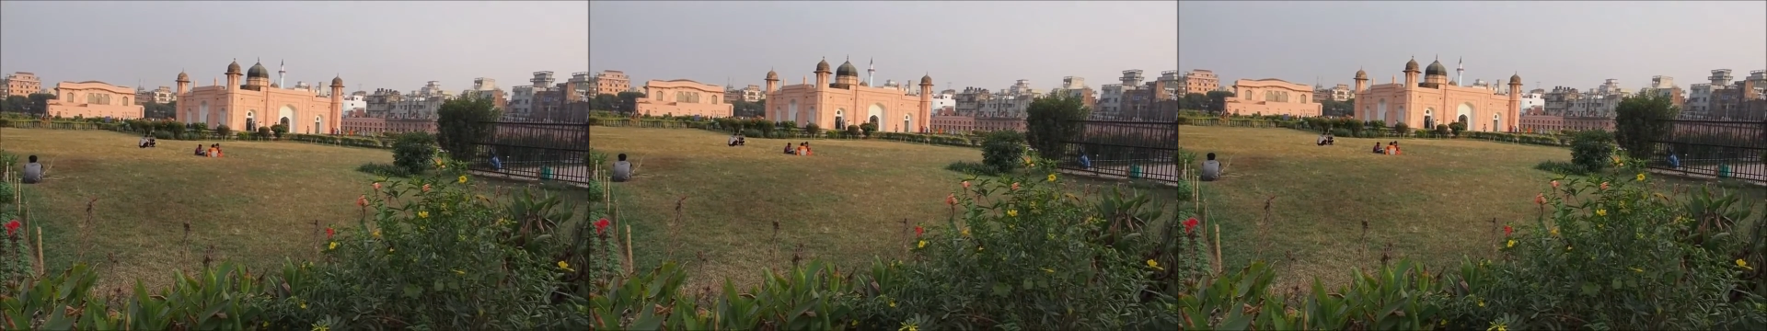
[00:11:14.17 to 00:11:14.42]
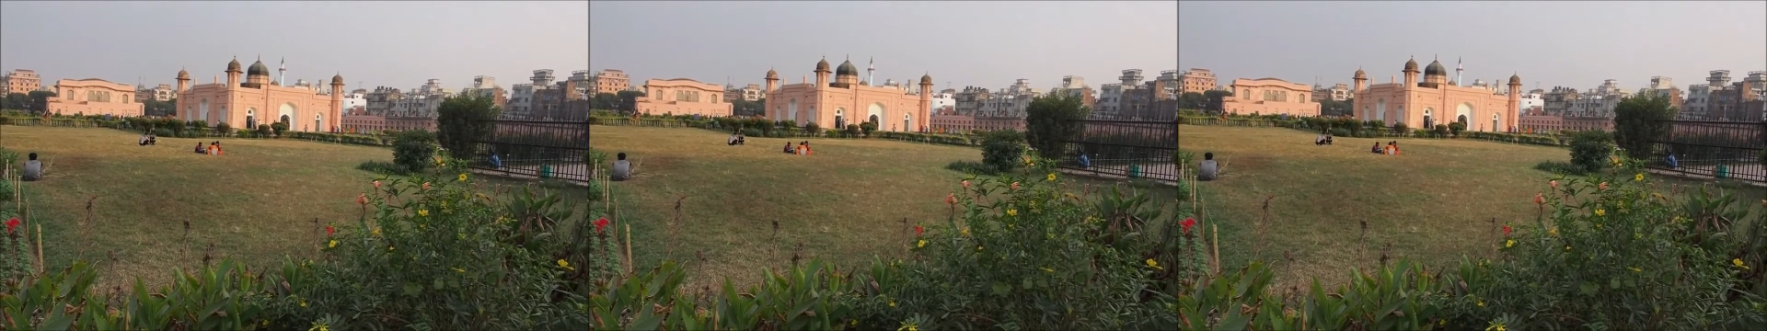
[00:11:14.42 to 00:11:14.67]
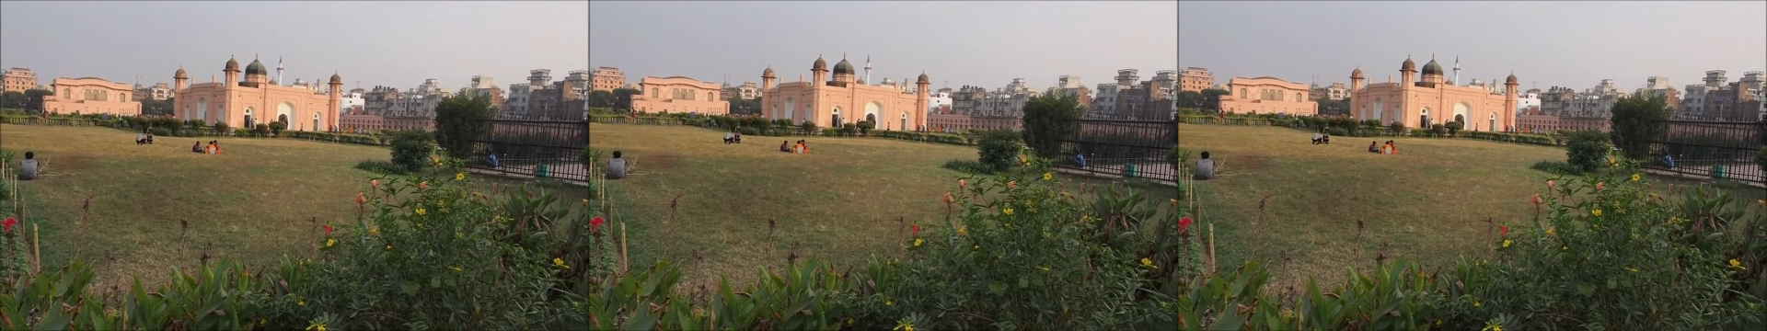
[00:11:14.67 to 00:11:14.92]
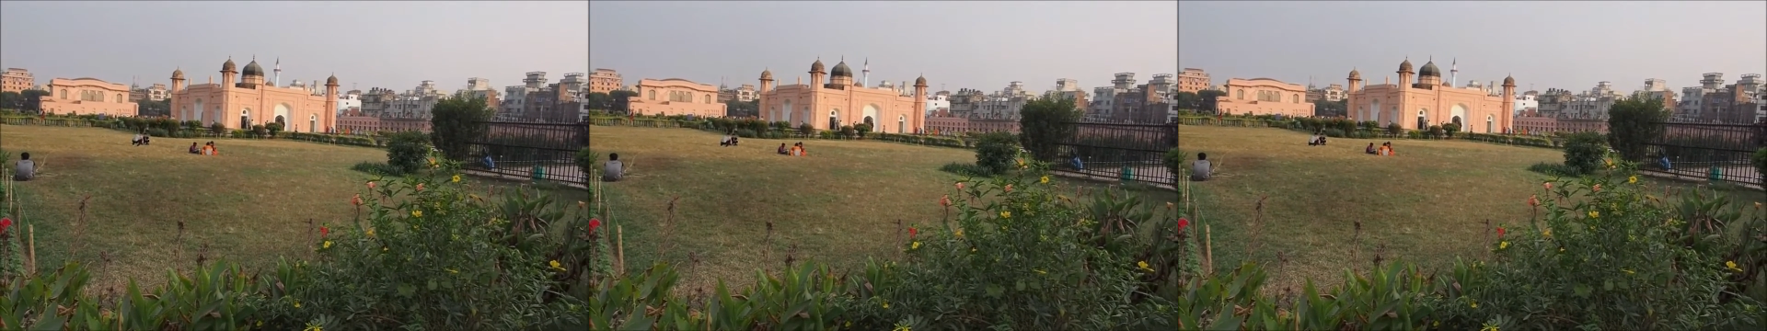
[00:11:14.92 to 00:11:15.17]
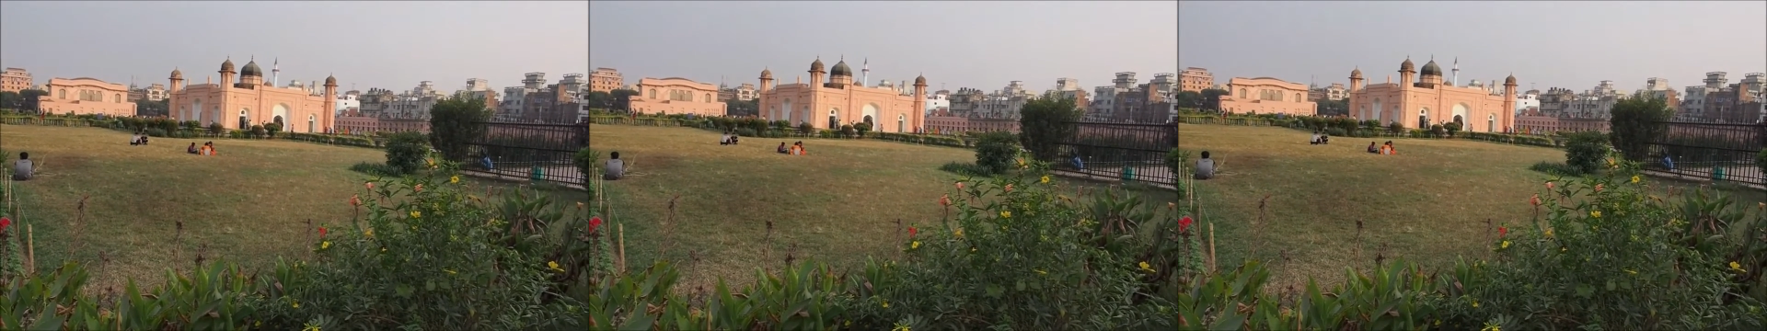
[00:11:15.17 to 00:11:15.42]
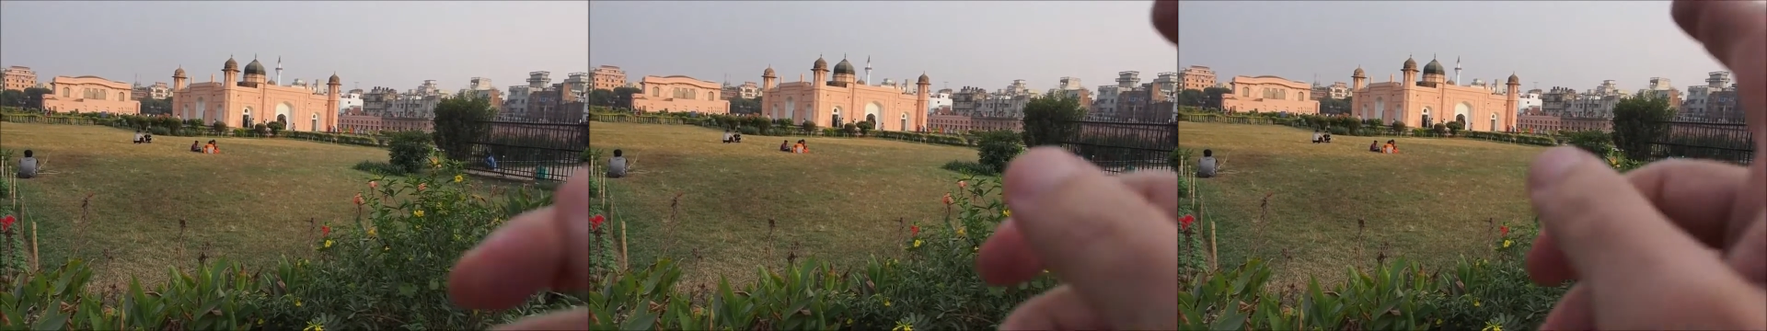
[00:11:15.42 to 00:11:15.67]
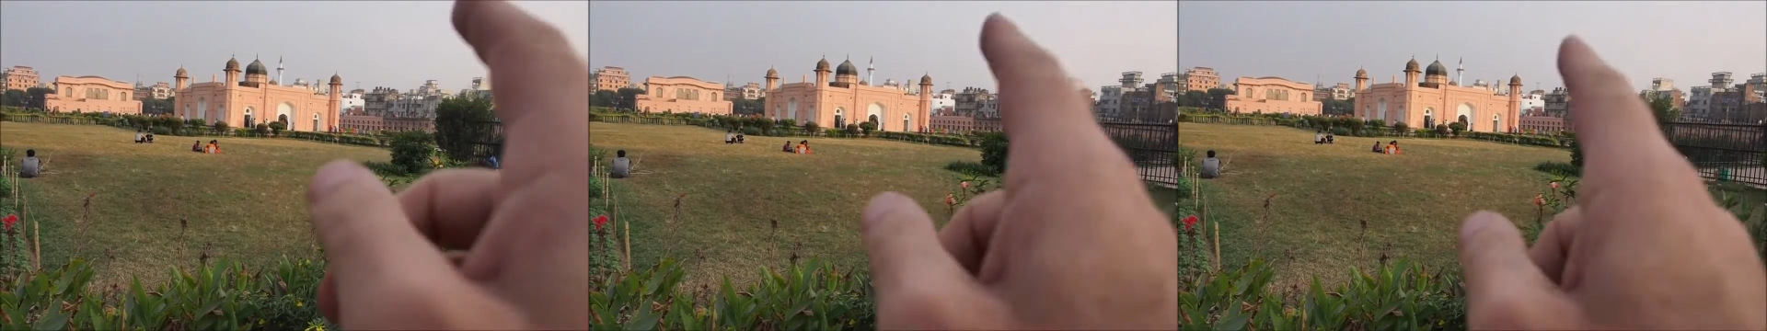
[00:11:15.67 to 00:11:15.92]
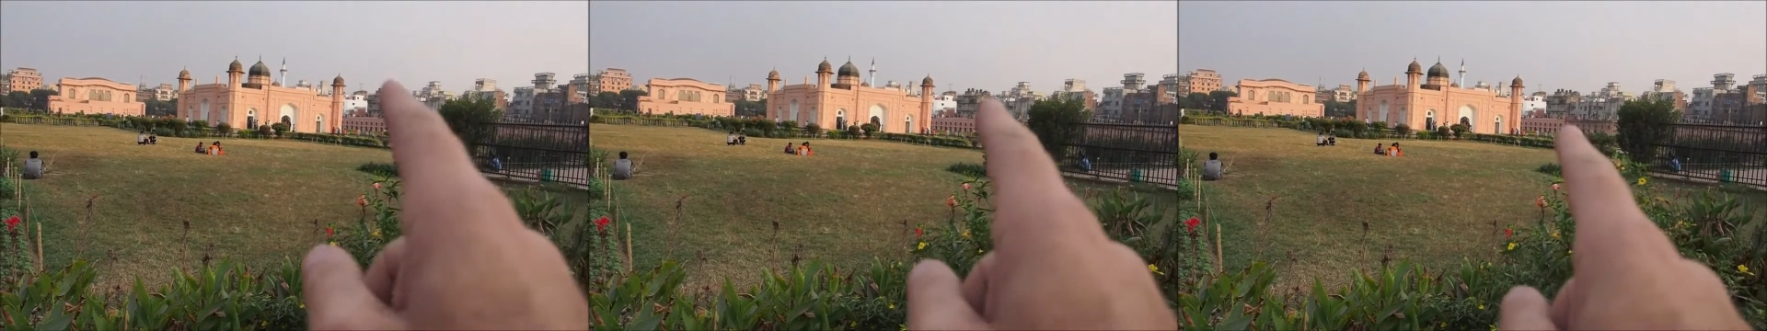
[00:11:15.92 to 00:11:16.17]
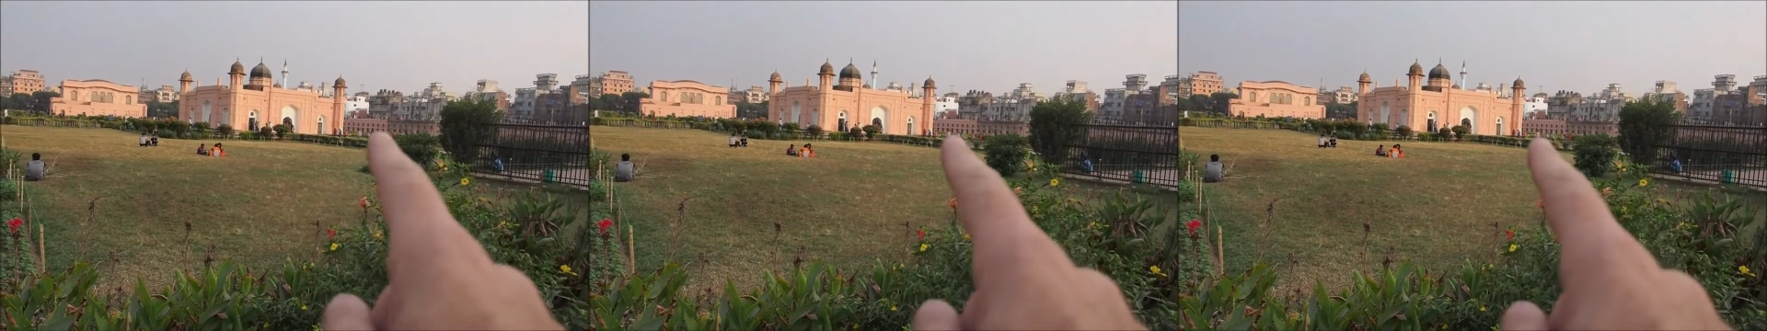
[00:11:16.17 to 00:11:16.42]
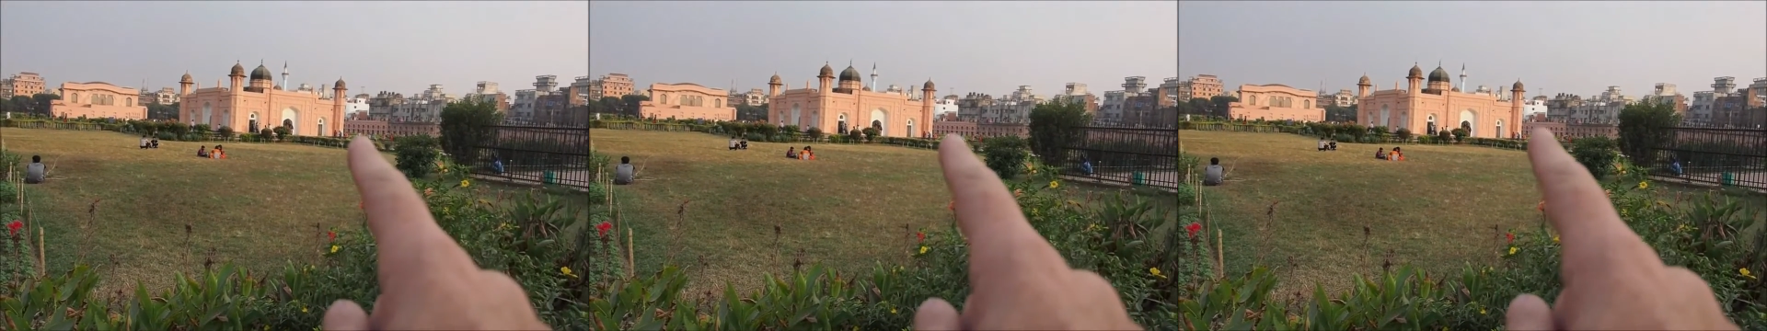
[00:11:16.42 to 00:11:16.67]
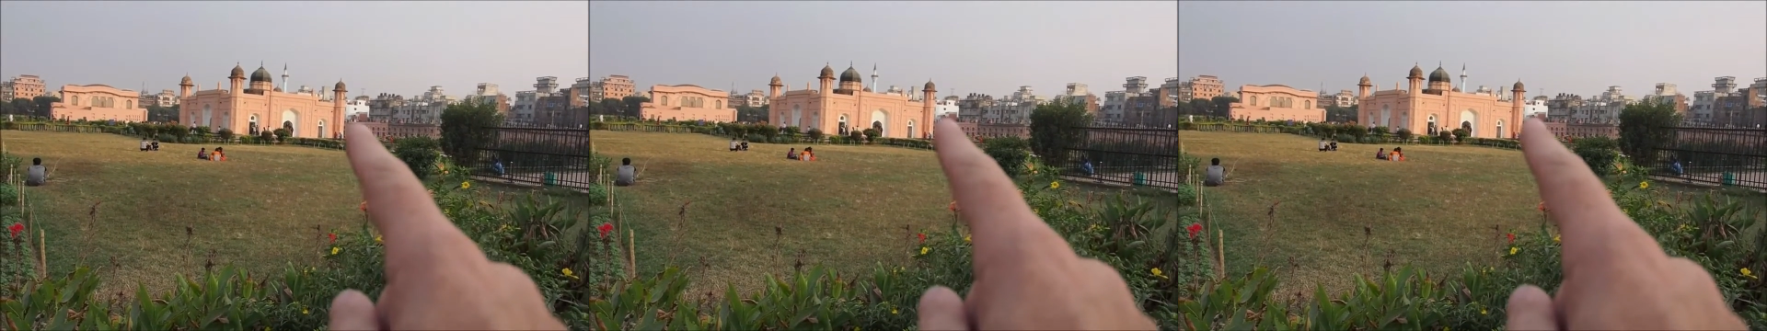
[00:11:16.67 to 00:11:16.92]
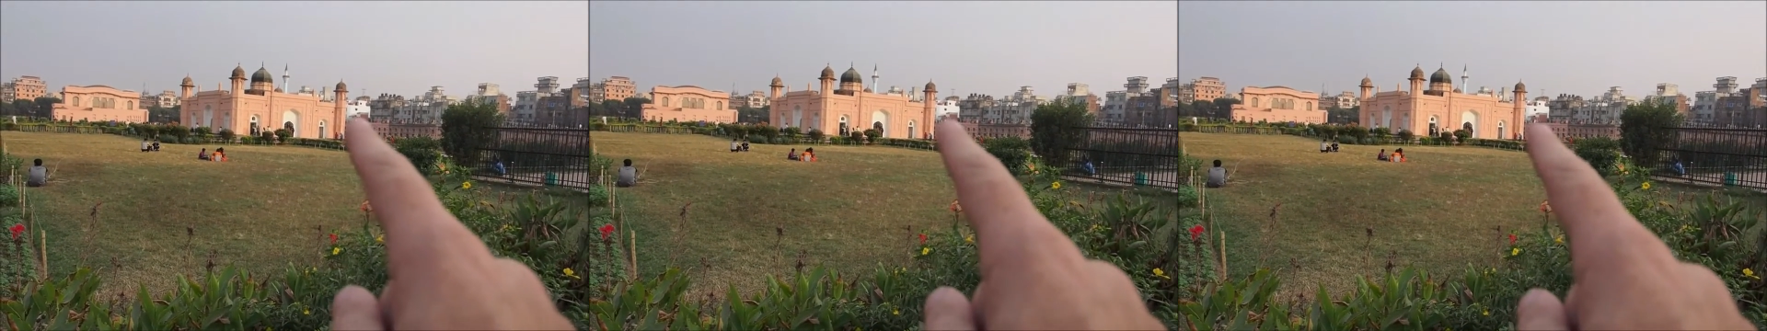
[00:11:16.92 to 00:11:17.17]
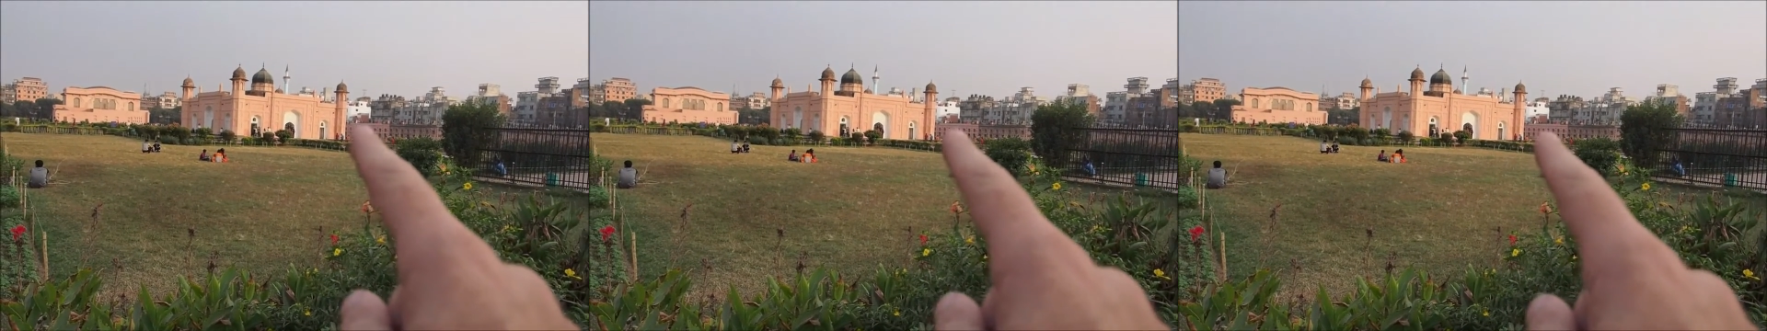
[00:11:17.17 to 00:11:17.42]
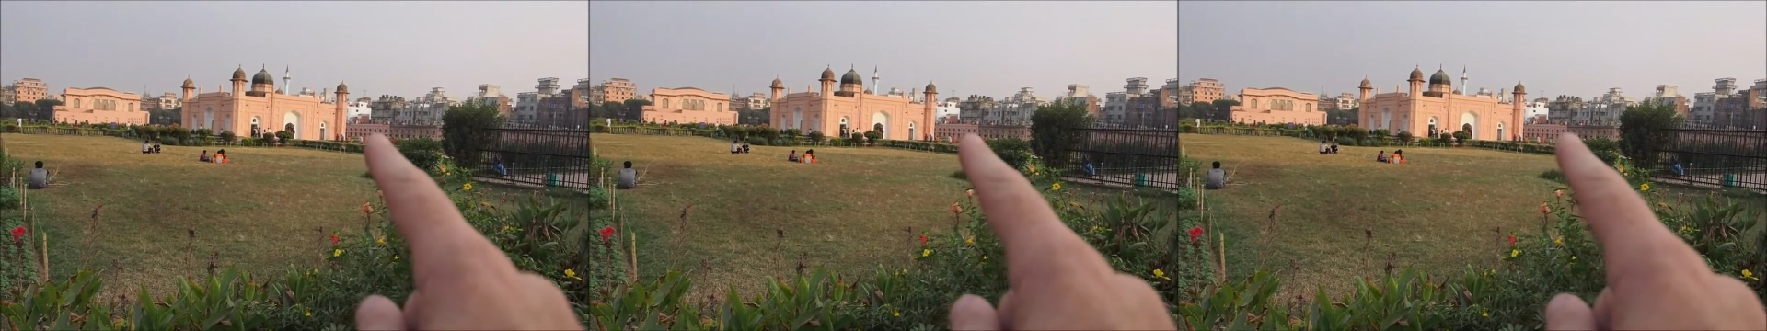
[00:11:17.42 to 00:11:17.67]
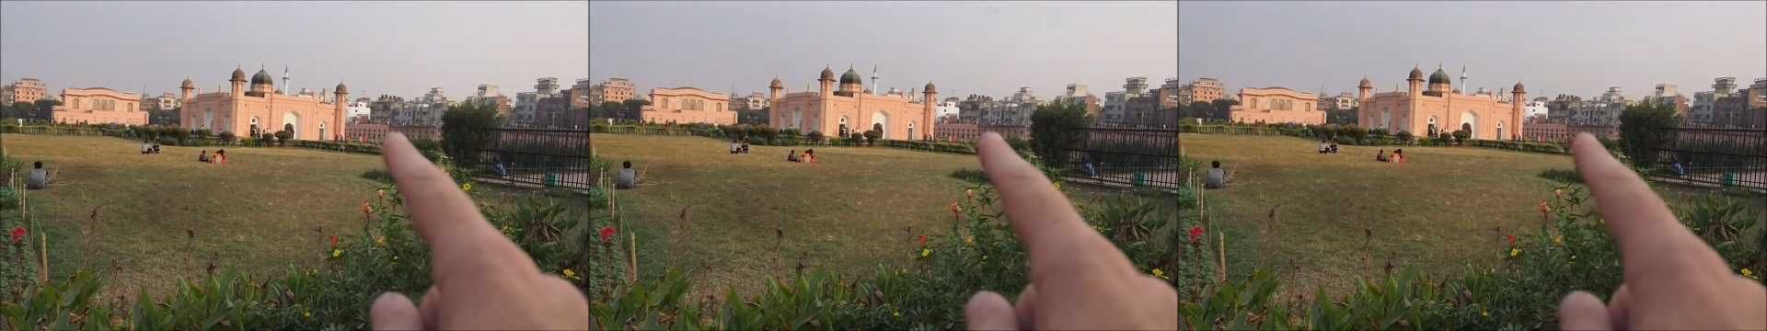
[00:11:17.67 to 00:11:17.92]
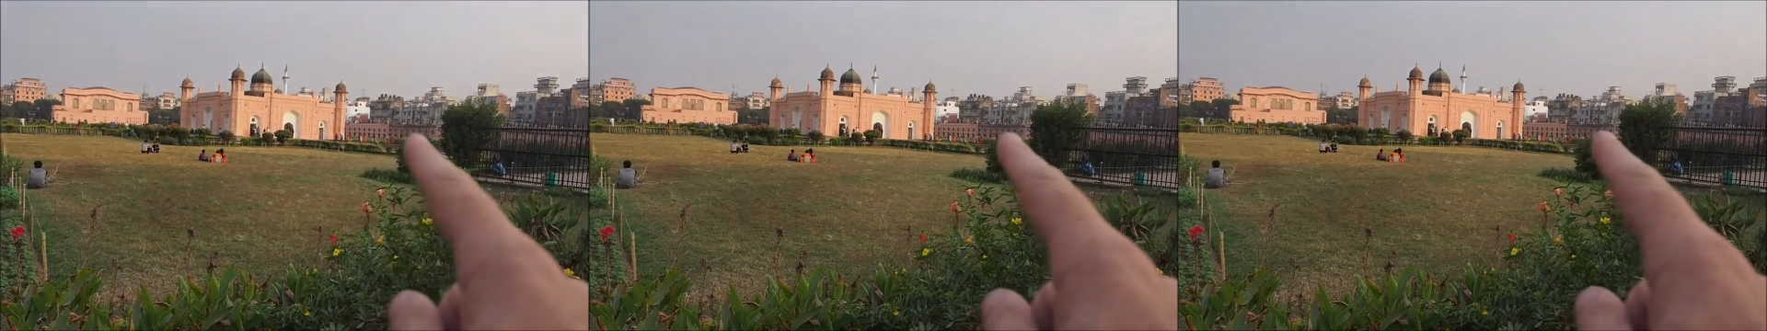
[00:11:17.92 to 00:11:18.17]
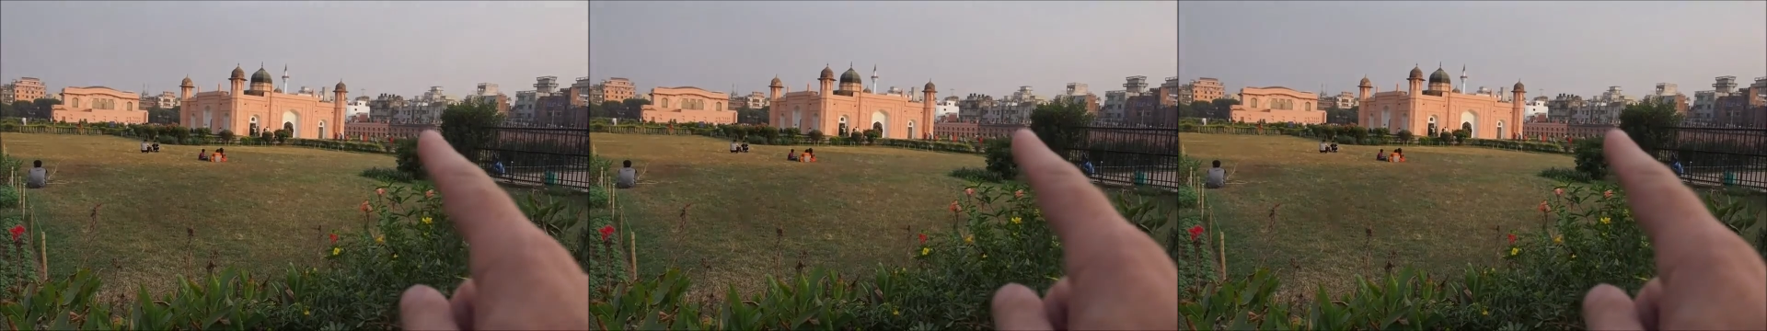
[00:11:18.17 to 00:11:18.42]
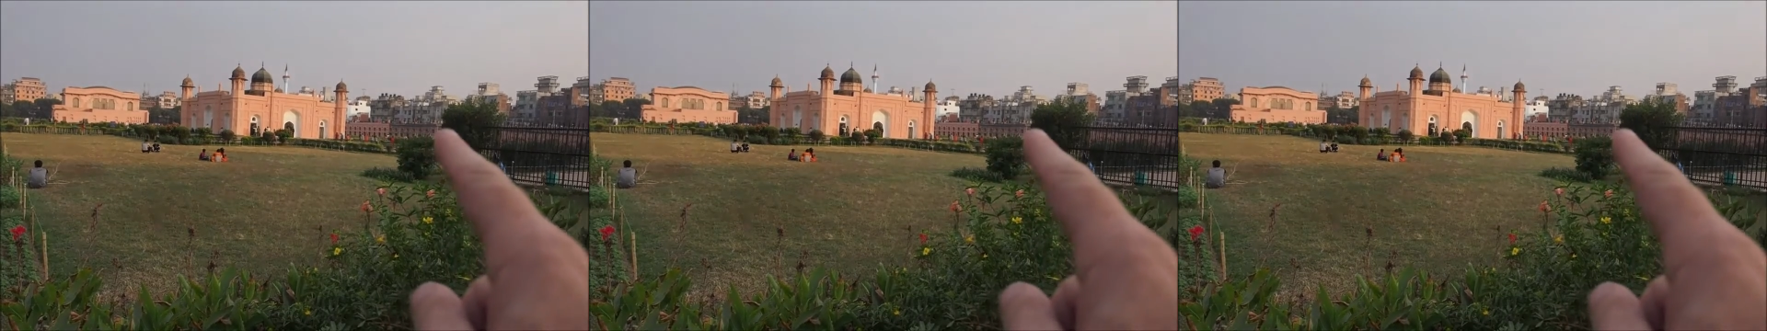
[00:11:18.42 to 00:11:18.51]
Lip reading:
No face is visible, so there are no lips to read.